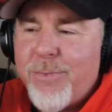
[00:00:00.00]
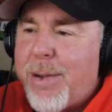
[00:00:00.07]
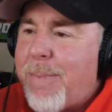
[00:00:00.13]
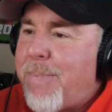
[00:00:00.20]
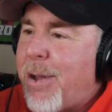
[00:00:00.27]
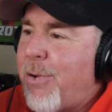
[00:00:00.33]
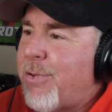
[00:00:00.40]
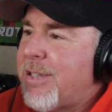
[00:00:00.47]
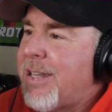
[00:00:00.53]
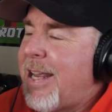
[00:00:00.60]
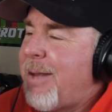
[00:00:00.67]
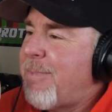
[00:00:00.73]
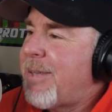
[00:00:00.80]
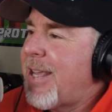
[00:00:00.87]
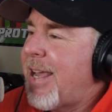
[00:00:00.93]
My
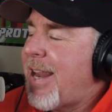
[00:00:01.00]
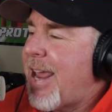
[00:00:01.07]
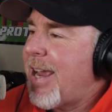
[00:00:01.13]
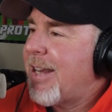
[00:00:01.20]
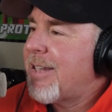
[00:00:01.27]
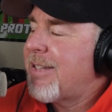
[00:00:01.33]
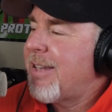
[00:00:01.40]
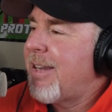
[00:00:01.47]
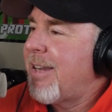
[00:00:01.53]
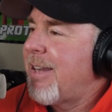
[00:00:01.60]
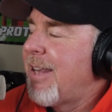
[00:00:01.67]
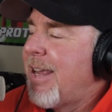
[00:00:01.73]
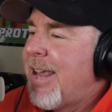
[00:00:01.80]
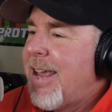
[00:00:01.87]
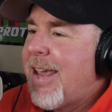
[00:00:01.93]
boat's named 10X,
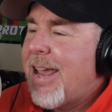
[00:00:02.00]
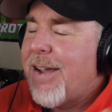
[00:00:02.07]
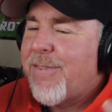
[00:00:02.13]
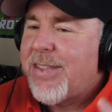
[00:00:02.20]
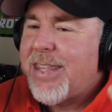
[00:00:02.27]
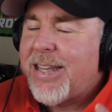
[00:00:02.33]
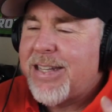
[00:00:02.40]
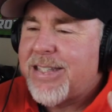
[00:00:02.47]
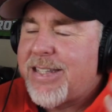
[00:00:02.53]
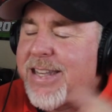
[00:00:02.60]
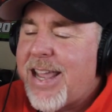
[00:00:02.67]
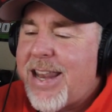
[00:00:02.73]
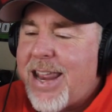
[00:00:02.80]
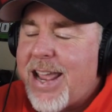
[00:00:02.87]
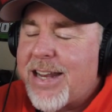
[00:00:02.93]
and
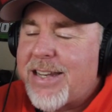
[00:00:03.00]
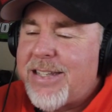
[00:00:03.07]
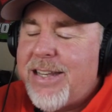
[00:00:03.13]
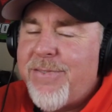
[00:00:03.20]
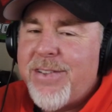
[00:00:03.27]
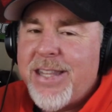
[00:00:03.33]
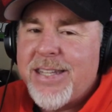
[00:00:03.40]
everything's 10X.